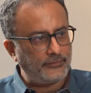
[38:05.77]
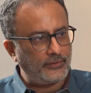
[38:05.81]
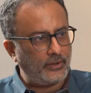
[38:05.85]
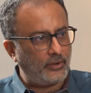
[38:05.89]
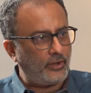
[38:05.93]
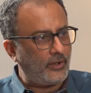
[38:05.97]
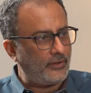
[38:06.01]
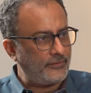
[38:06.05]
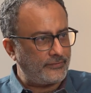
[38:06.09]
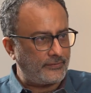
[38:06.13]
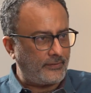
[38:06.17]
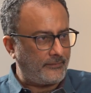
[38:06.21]
the
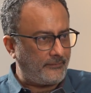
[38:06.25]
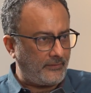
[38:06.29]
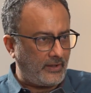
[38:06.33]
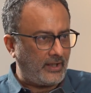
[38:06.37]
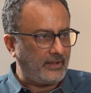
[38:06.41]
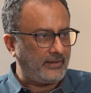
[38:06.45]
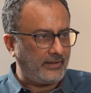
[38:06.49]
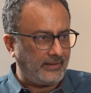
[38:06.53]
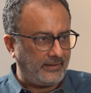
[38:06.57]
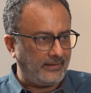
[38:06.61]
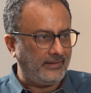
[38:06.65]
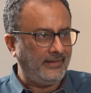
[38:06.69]
cost of
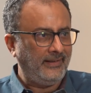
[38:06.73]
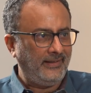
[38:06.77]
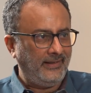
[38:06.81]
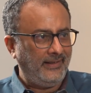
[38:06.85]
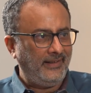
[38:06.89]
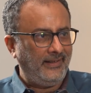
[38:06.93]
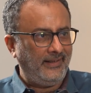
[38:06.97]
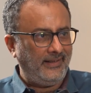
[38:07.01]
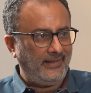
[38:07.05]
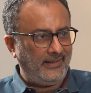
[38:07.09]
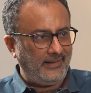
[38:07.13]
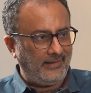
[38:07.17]
running,
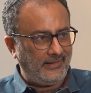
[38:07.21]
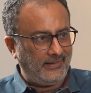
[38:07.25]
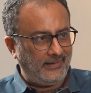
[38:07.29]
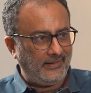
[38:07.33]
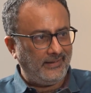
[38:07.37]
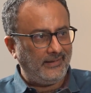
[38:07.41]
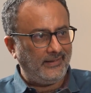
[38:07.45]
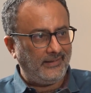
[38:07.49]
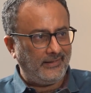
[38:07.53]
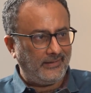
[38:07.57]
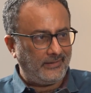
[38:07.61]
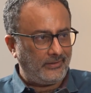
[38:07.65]
the
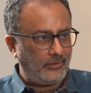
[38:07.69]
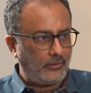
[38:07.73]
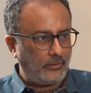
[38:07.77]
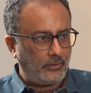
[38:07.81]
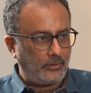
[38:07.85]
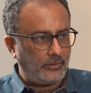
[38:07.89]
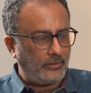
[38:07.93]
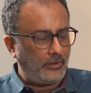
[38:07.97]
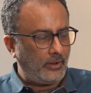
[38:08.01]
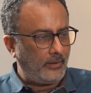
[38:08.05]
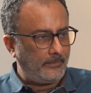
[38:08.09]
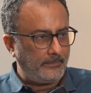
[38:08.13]

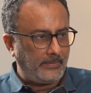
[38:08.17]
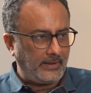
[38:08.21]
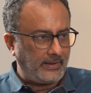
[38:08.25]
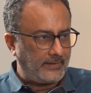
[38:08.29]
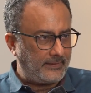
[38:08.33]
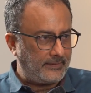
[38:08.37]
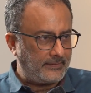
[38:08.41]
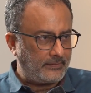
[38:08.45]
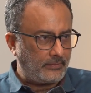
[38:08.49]
OPEX.